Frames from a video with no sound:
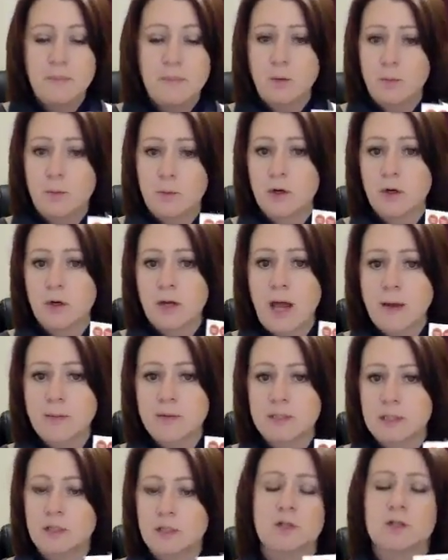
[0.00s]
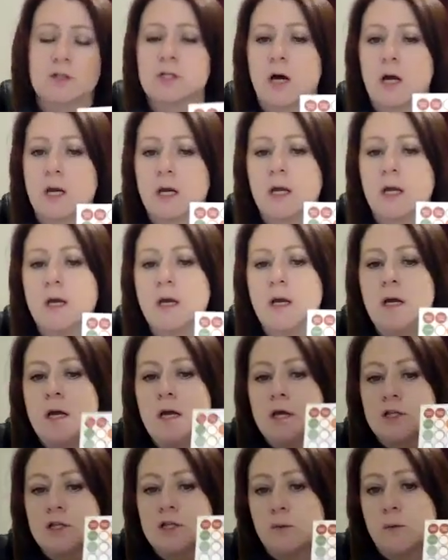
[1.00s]
We put our cap stickers on.
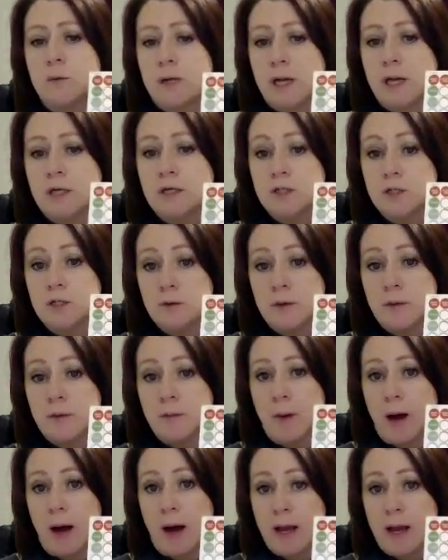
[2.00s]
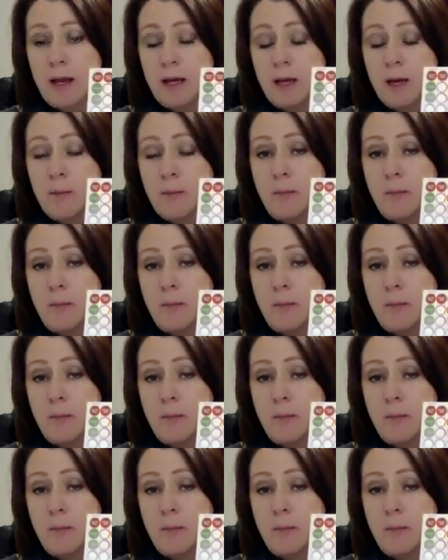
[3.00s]
So what I do with my